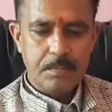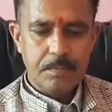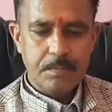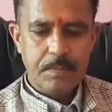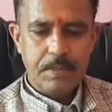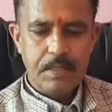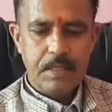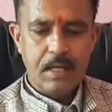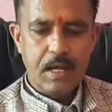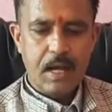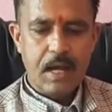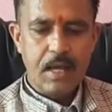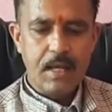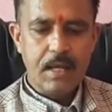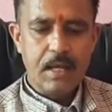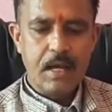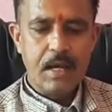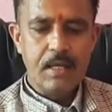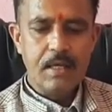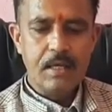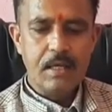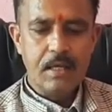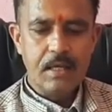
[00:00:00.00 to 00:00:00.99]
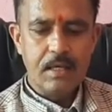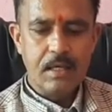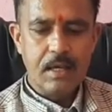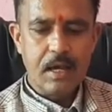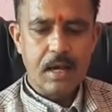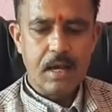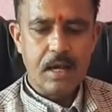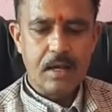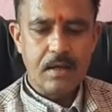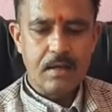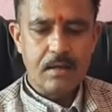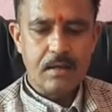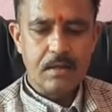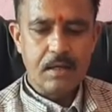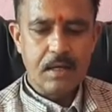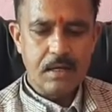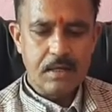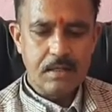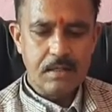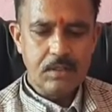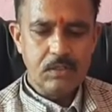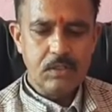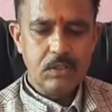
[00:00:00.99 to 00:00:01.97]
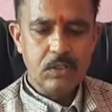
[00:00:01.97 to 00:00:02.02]
VIIA are,
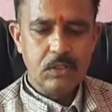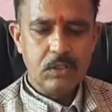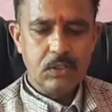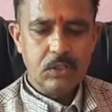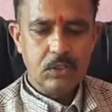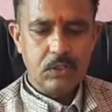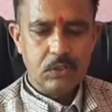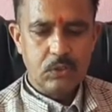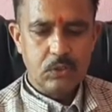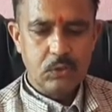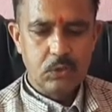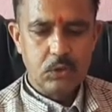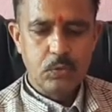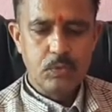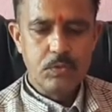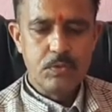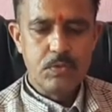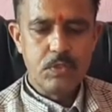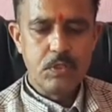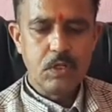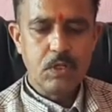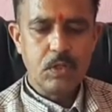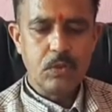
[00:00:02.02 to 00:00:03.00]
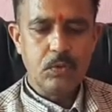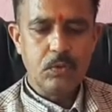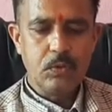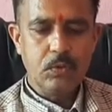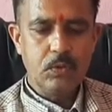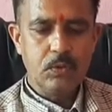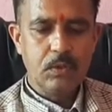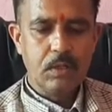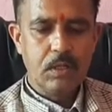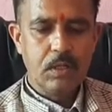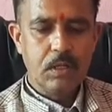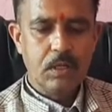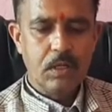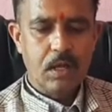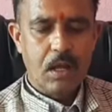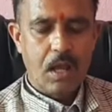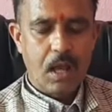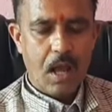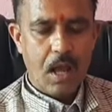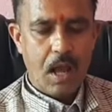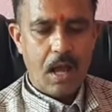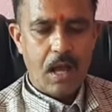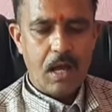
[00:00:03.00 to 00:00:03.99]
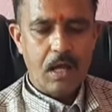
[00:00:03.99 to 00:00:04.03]
and group 0
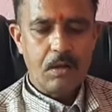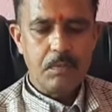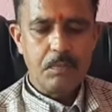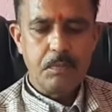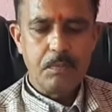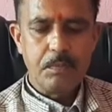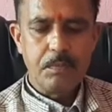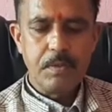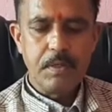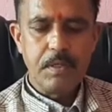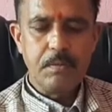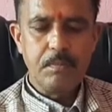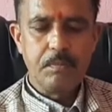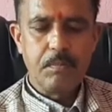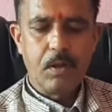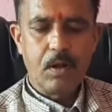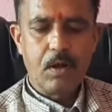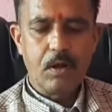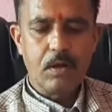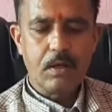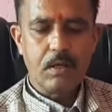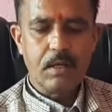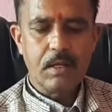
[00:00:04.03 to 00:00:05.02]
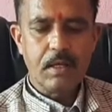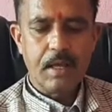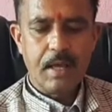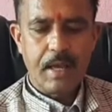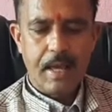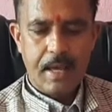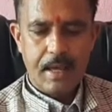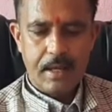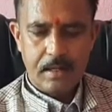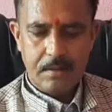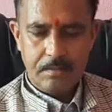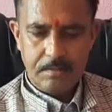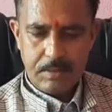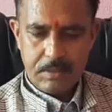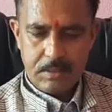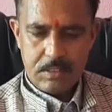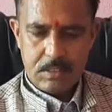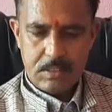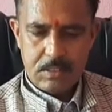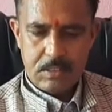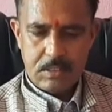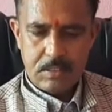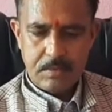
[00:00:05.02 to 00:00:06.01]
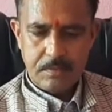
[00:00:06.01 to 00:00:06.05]
are P block
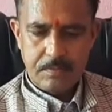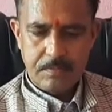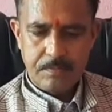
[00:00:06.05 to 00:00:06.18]
elements.